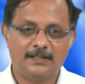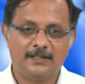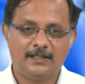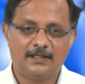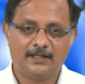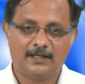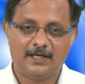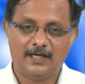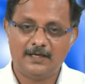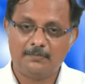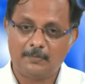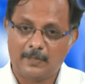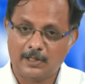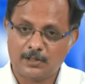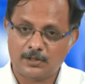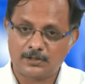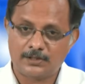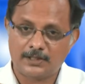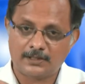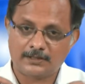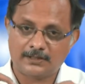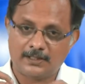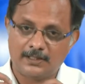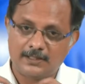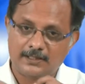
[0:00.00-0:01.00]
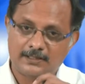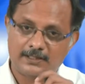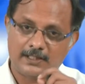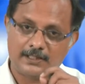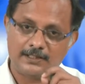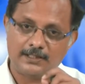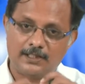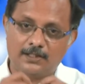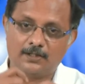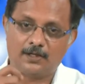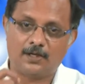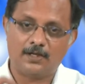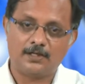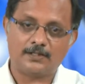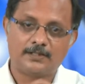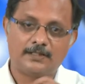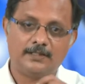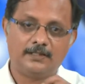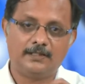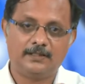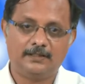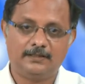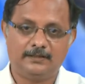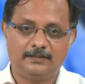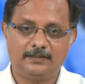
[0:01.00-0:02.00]
right. Microstructure is changing
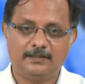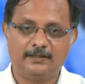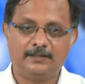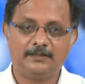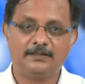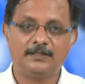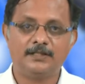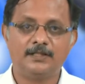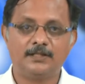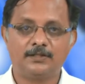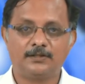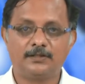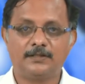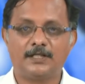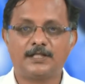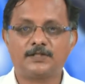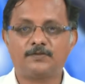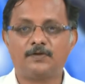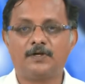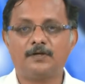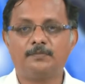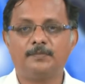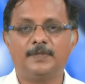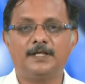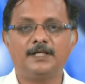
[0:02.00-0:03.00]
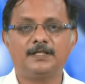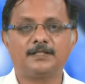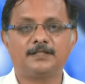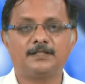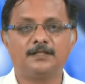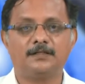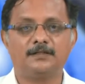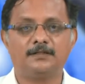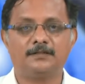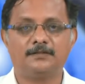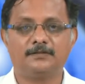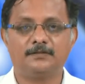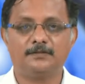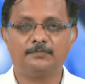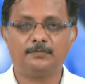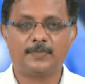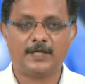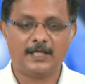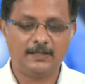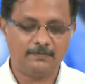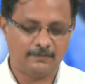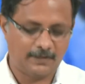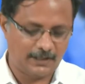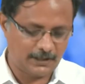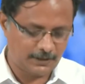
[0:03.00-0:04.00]
constantly, right. So that is what makes
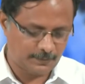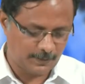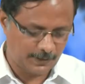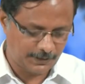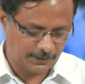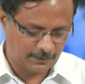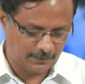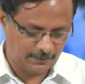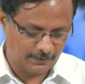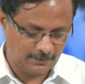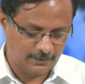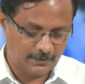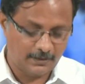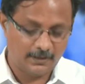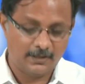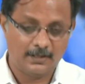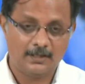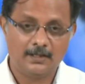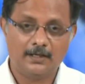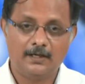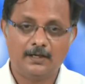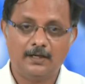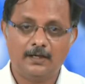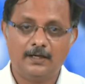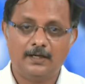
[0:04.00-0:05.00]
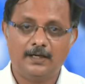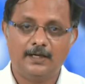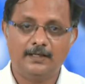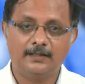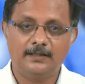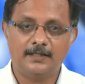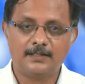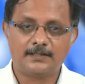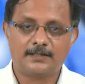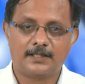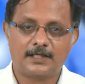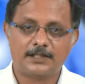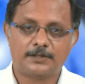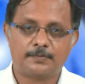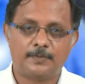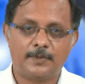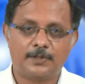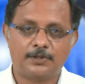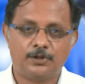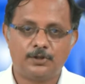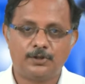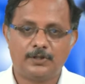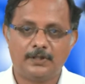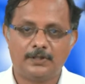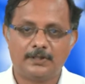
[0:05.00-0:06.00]
brain very special. In this respect,
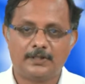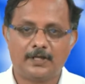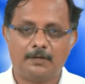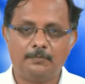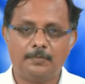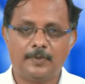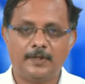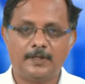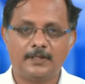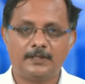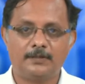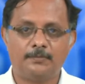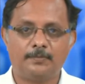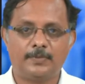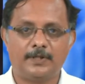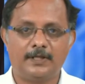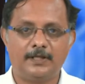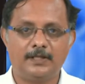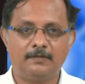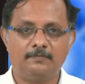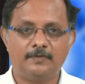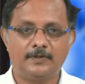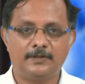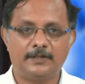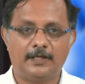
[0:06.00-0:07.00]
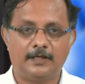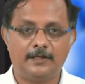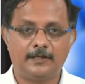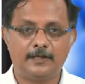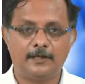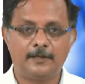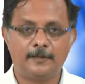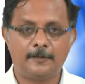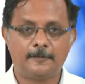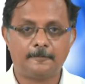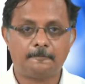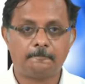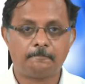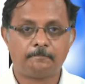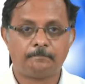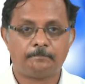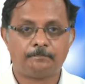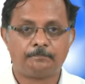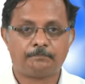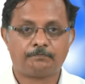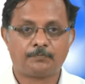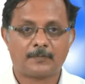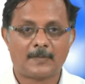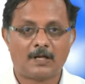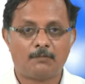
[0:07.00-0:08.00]
you can compare the brain with the entire
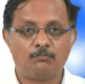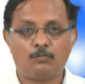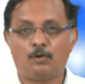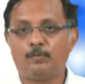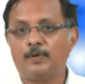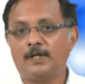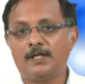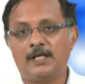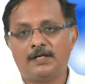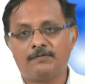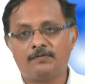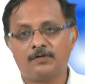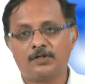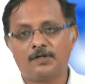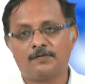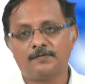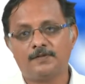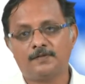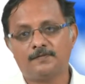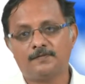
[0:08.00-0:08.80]
mobile network of the